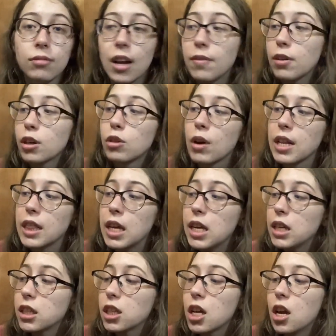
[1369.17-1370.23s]
I've heard great
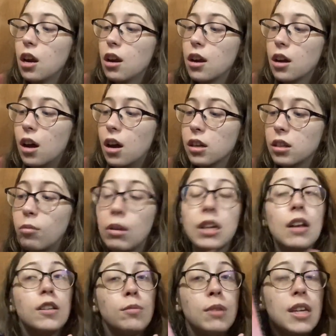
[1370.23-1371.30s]
things. Something
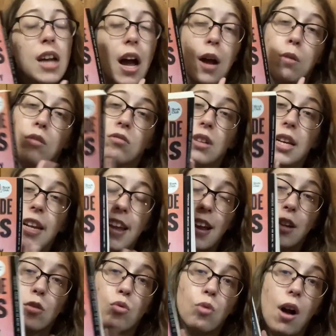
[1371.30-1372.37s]
tells me I will read it
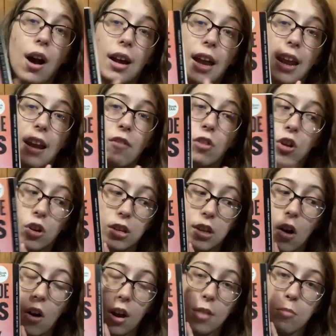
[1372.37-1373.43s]
and cry and have a good
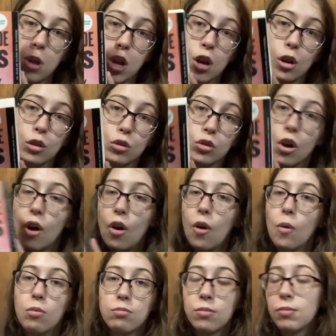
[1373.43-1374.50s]
time.
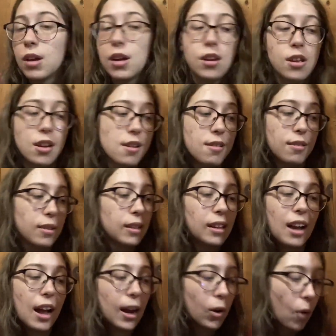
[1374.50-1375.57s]
So
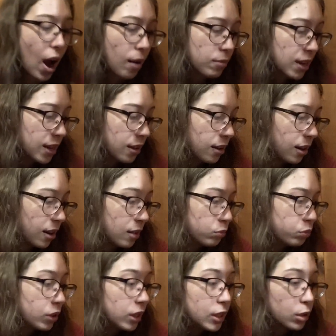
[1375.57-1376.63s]
I grabbed it.
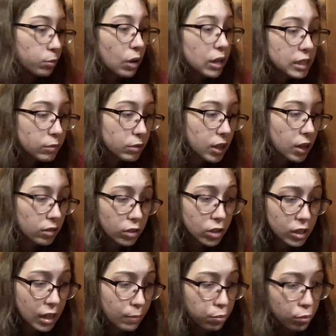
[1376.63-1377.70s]
Really surprised it was there. It
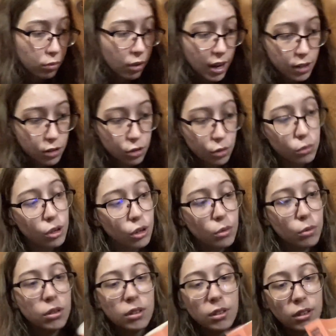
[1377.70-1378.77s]
looks like brand new
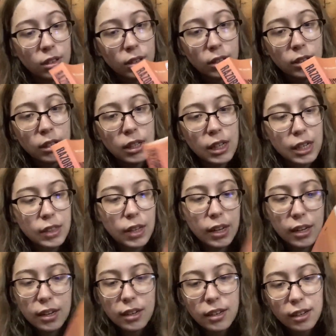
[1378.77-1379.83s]
too.
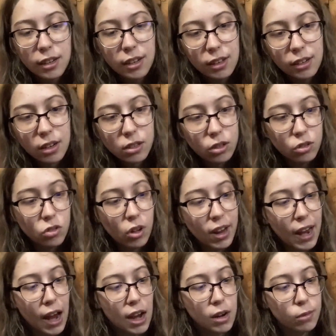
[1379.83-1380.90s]
Like, doesn't look
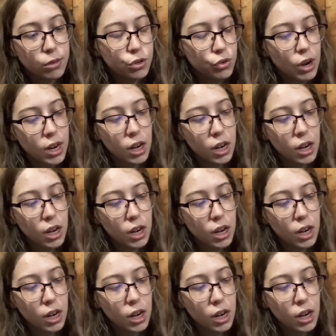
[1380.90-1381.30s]
like anyone's read